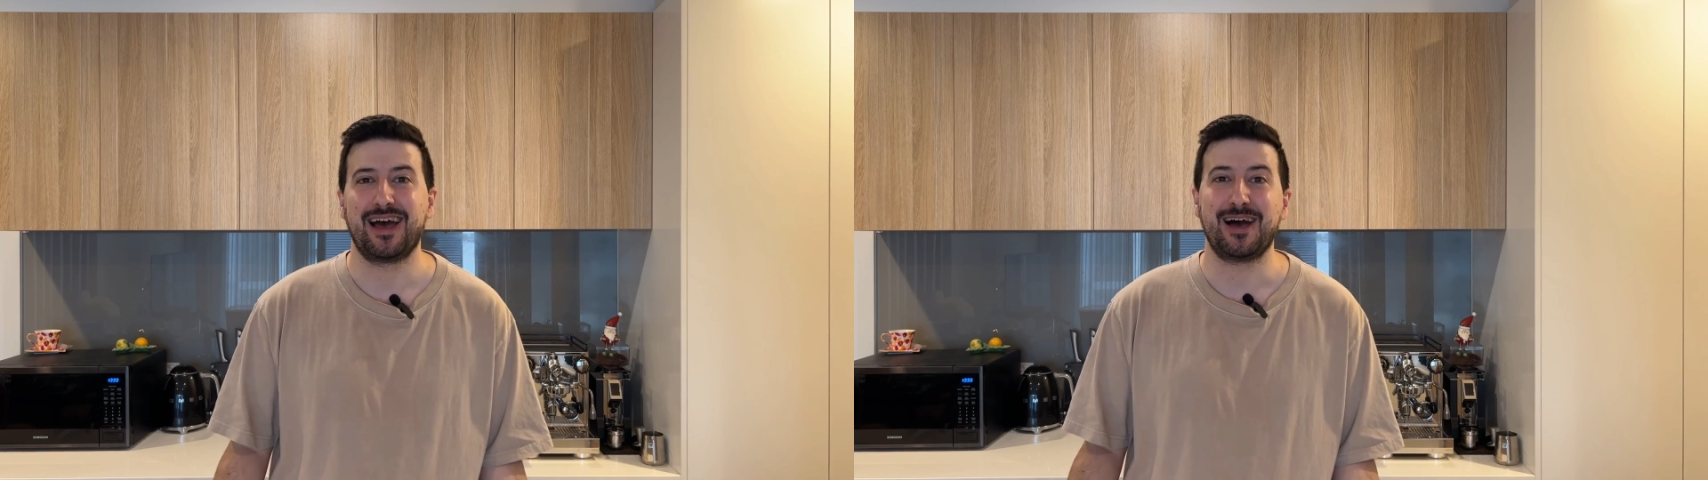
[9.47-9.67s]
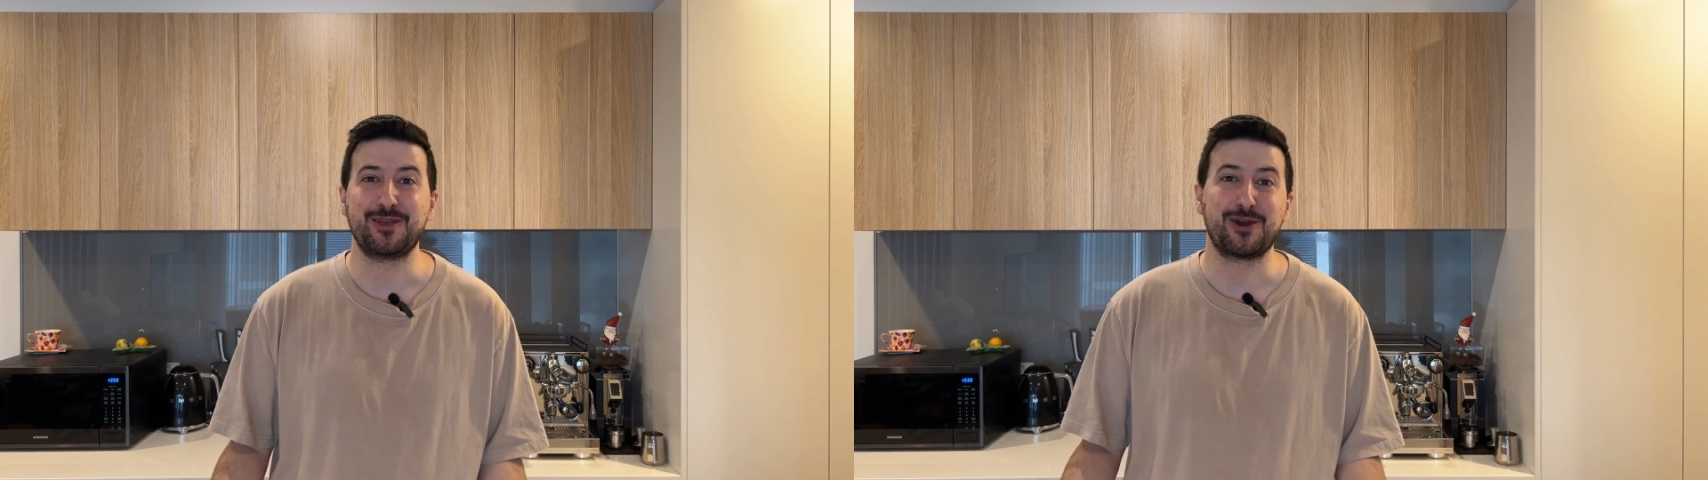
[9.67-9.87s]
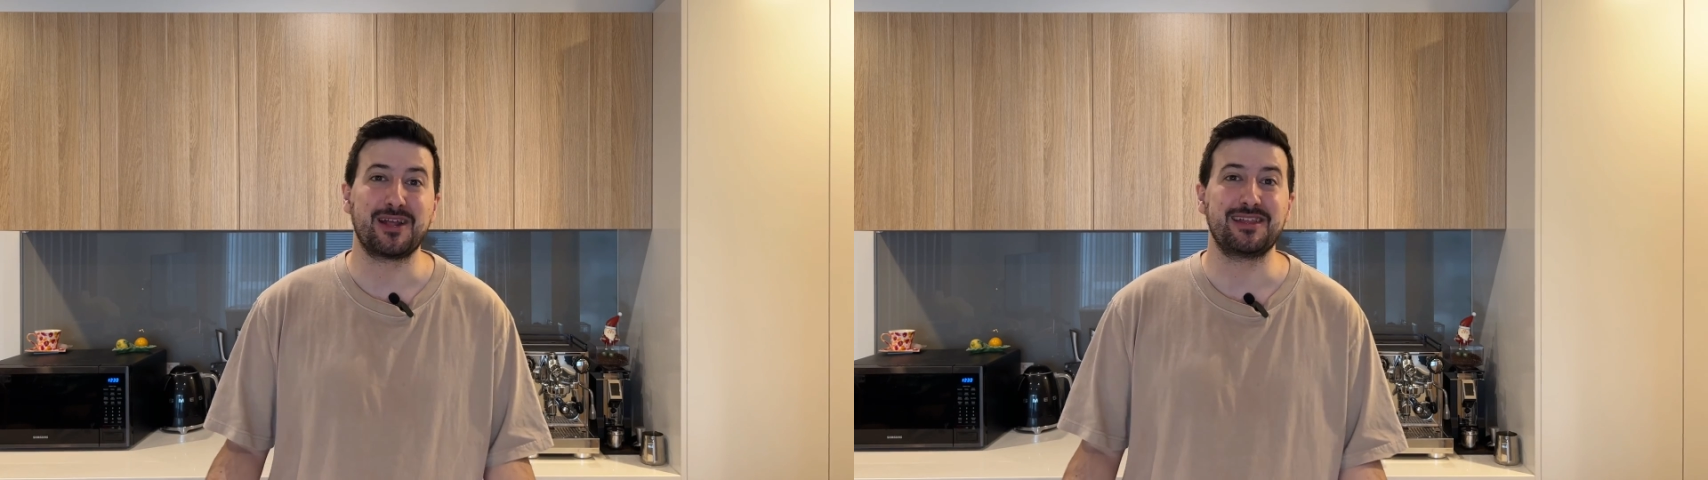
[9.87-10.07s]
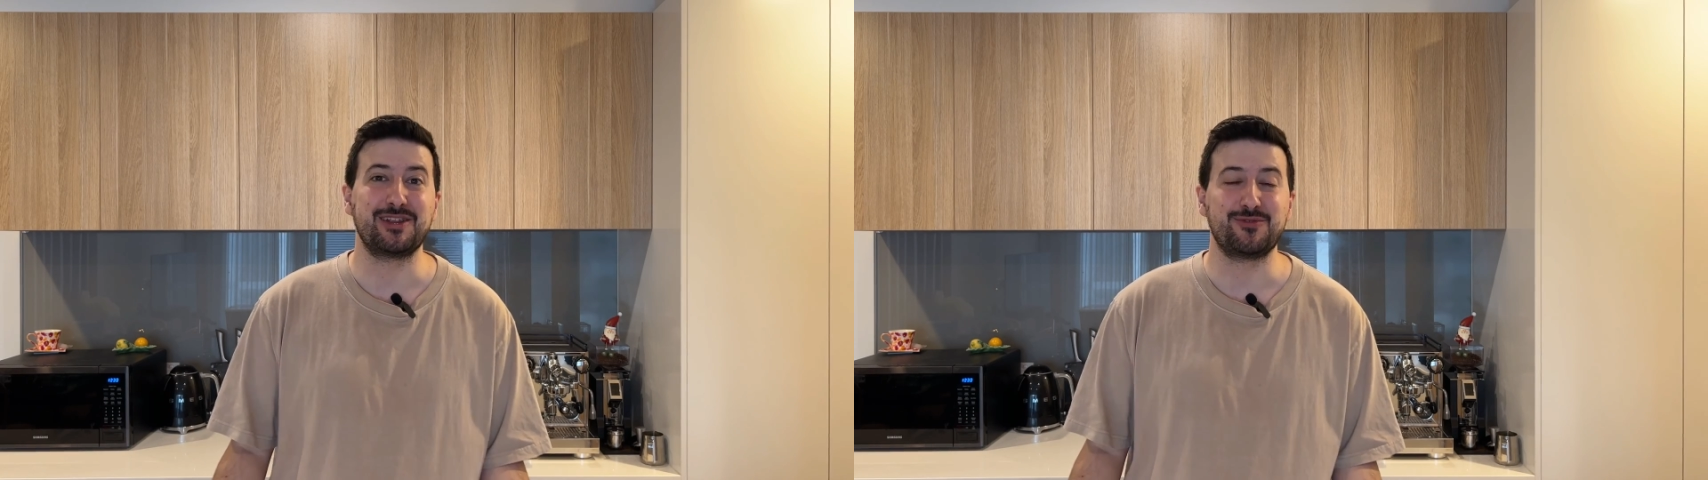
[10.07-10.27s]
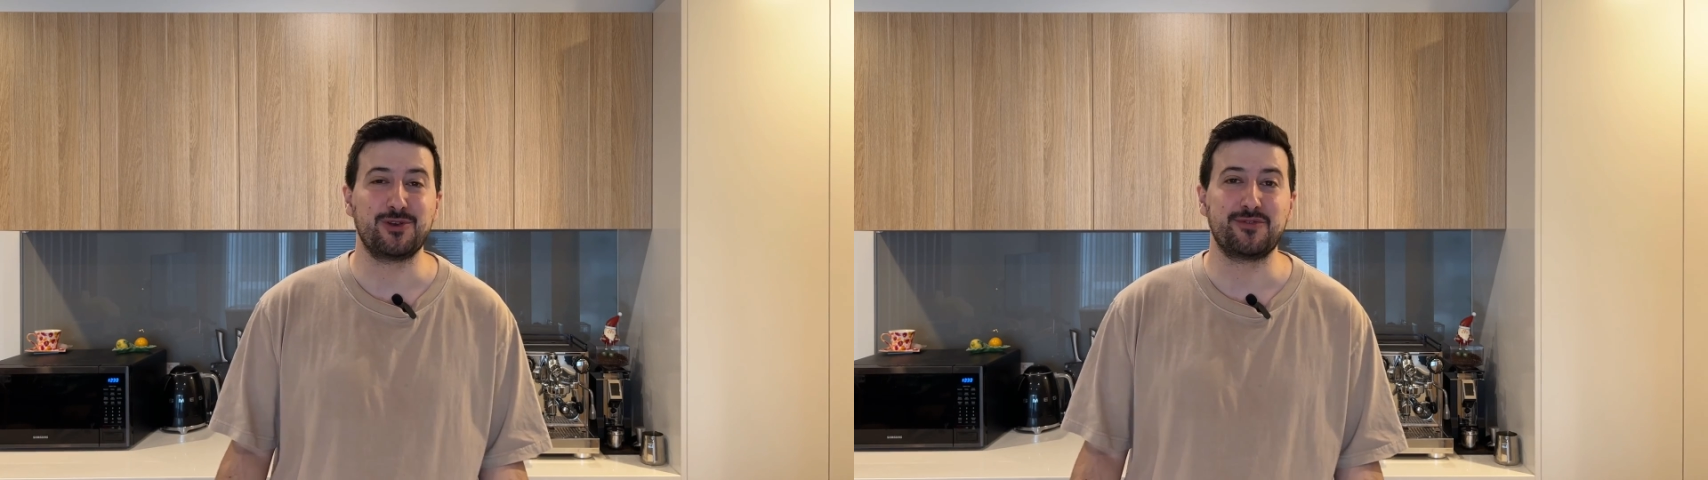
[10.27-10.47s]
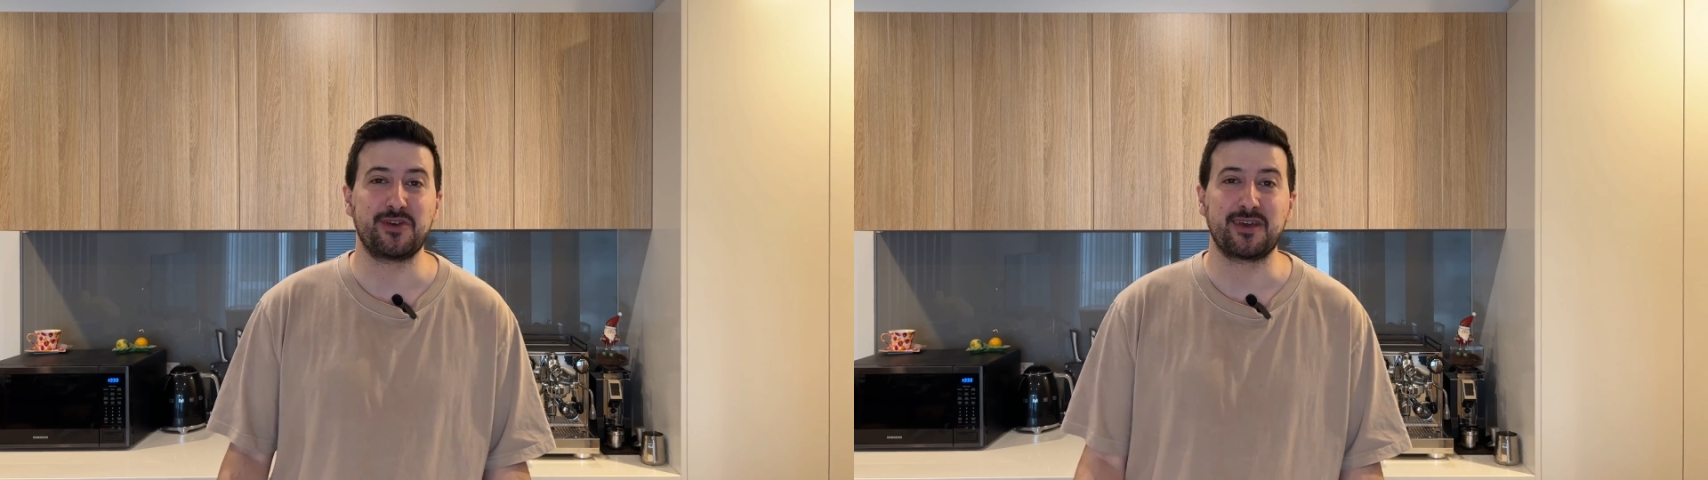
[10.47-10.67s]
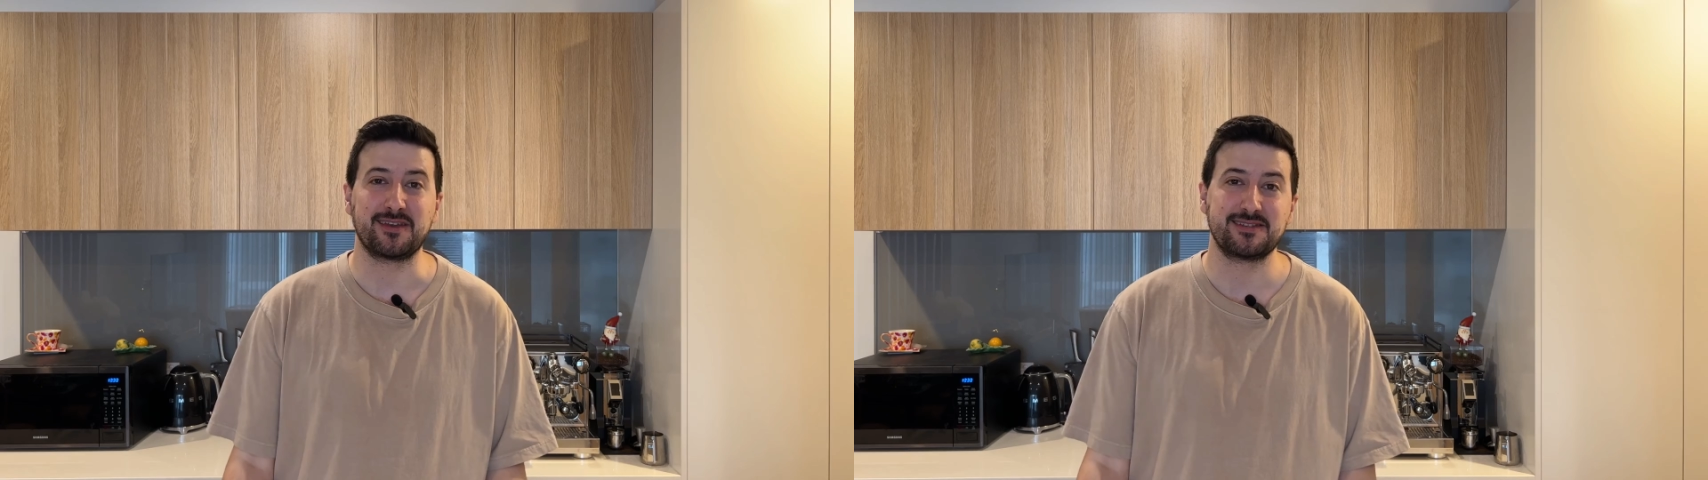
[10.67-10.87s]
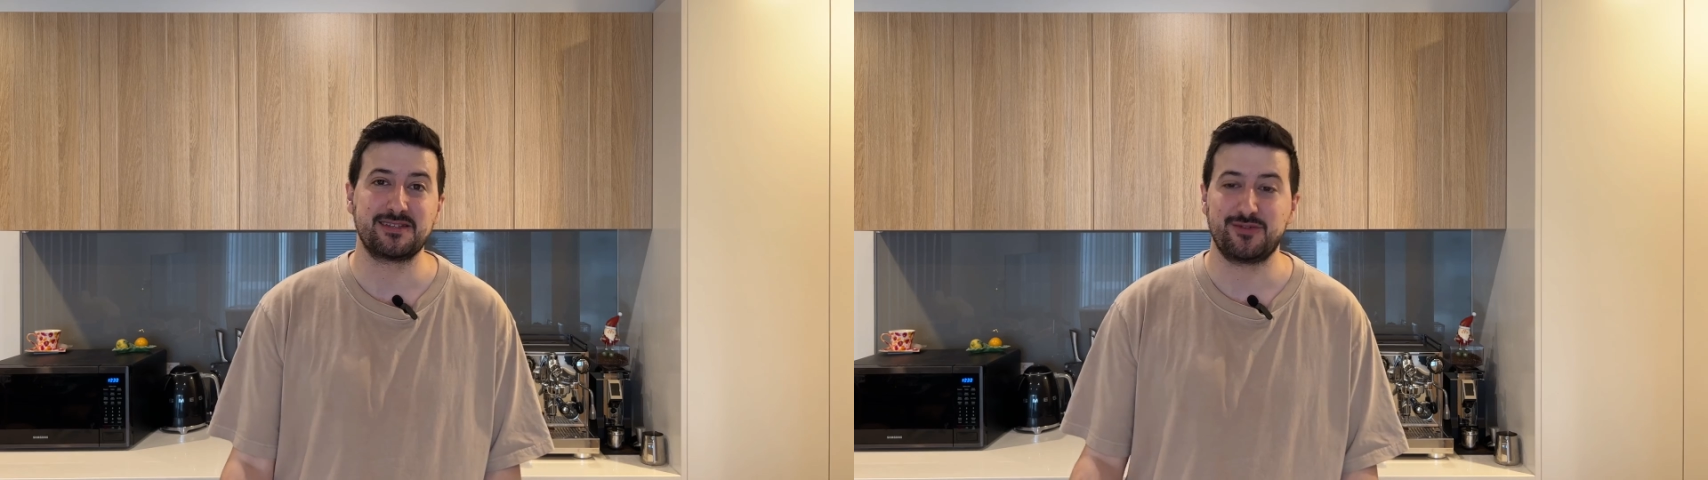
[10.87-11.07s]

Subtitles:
You're going to need a few things.